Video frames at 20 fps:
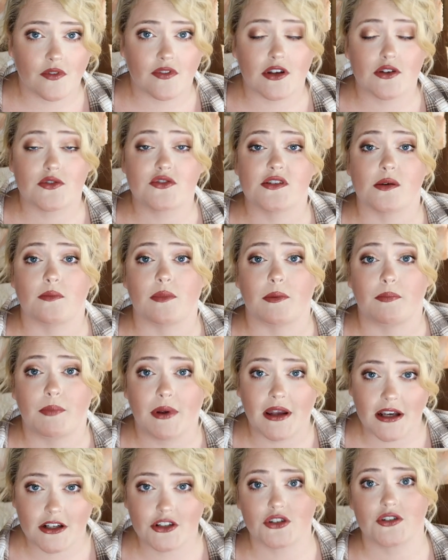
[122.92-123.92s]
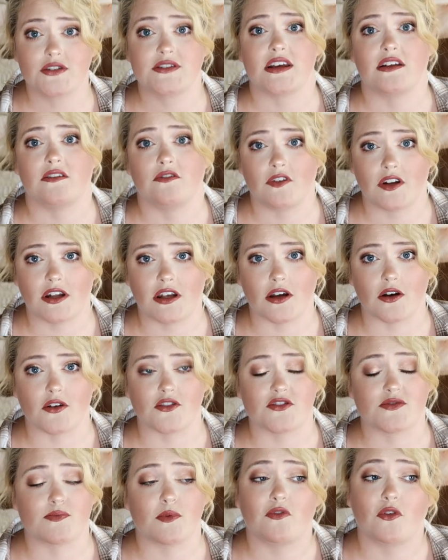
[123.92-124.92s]
reviews but pictures and
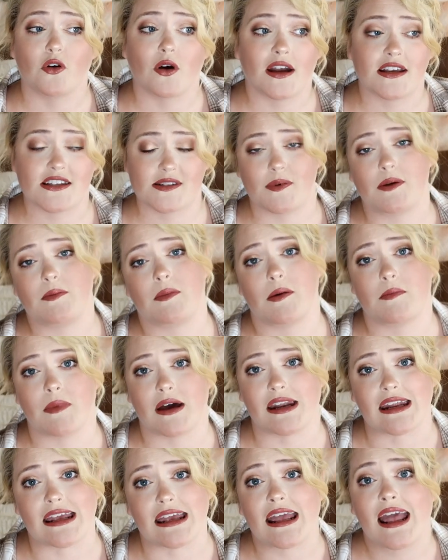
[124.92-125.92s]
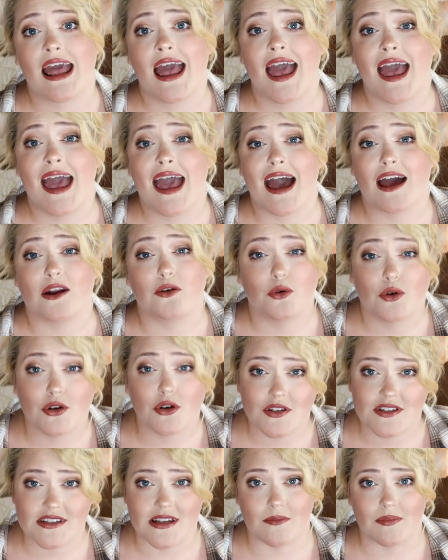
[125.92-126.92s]
videos before I spend my money and
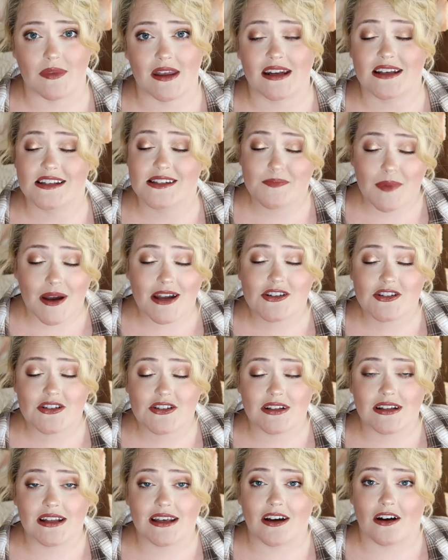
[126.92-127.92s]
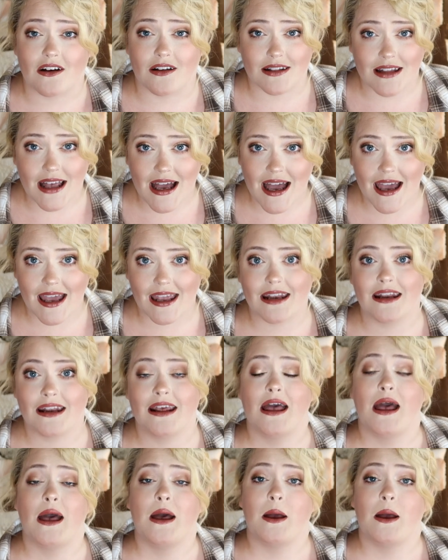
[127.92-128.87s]
order something, especially online,